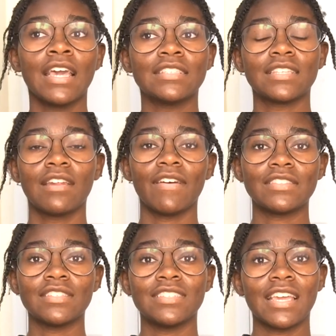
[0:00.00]
instead of
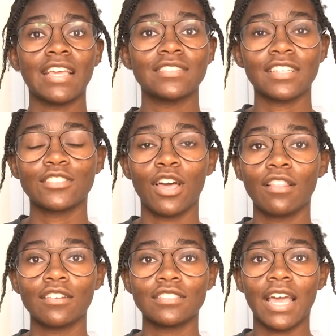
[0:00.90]
Etsy taking
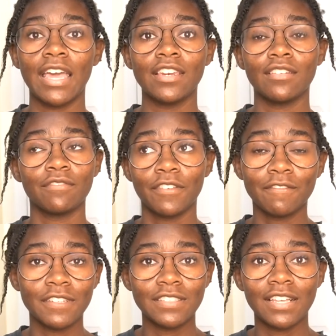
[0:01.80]

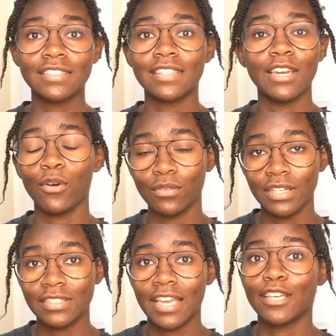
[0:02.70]
$6.50, they'd only
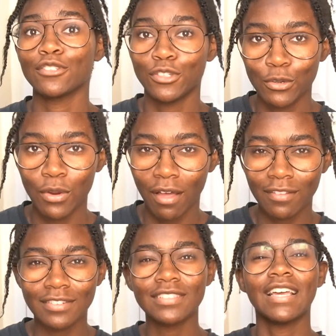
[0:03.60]
take
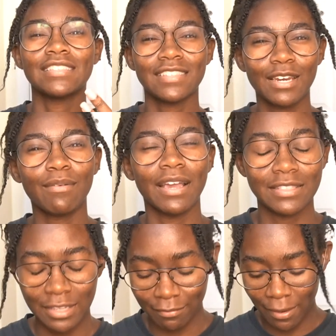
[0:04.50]
$2, etc.,
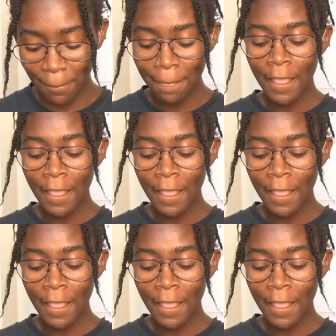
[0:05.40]
etc.